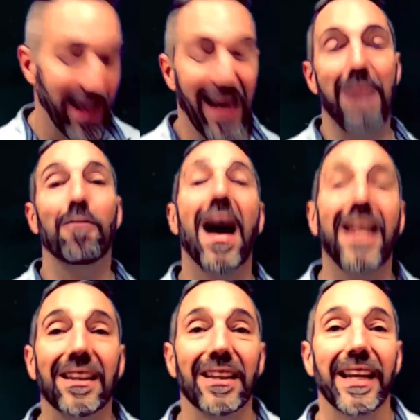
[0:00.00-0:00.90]
And
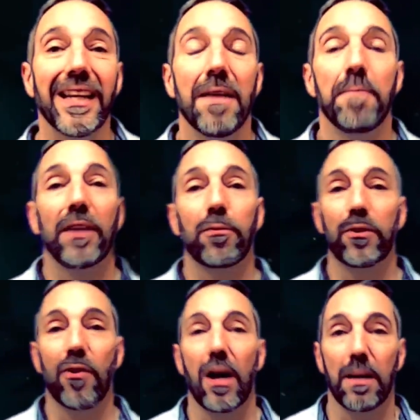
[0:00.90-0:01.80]
ironically, because we're
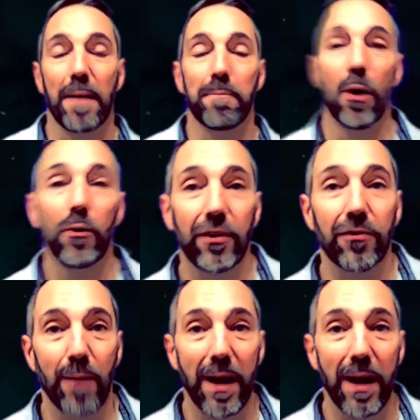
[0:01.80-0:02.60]
talking about Moses,